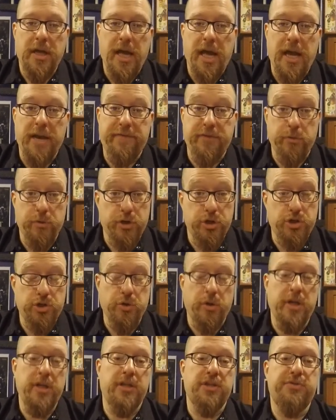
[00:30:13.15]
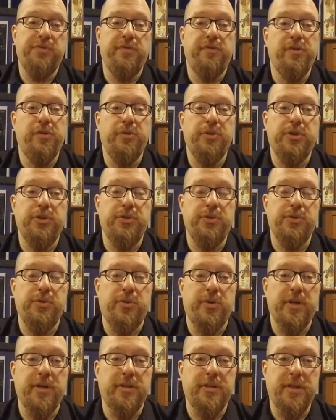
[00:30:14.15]
And if you enjoyed this review and
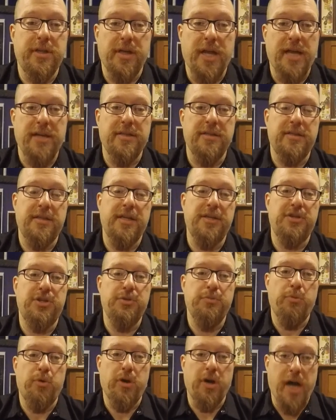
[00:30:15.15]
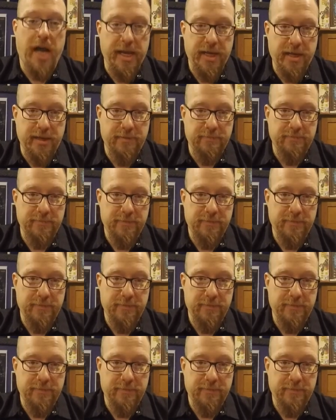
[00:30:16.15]
tutorial and you'd like to see us do more like it,